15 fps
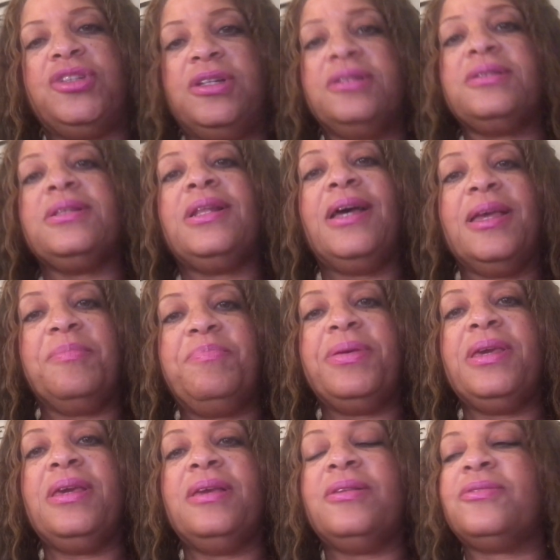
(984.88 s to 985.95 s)
just like
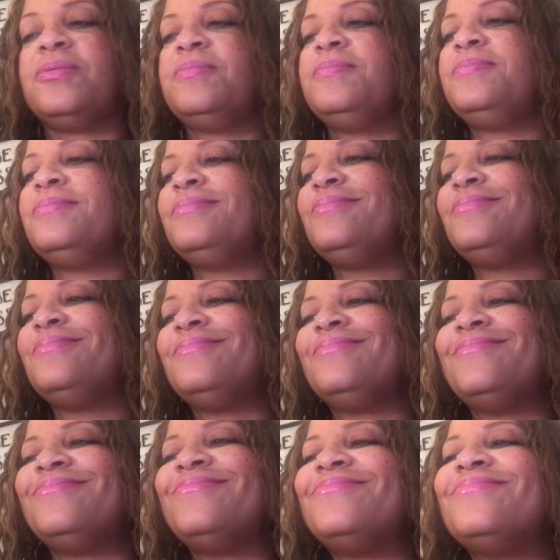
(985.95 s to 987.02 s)
peach.
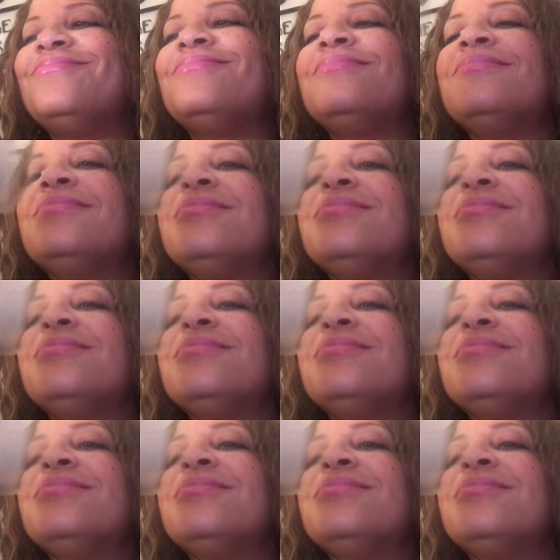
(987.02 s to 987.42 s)
Mmm